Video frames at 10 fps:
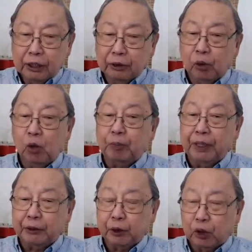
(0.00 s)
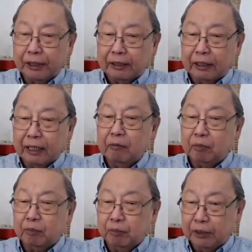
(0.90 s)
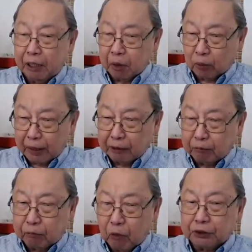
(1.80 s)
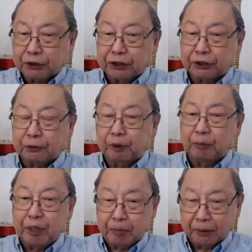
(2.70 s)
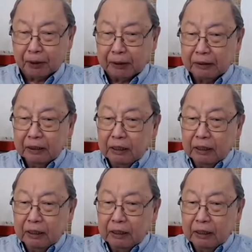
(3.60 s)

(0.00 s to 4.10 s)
and all patriotic and democratic forces of the people.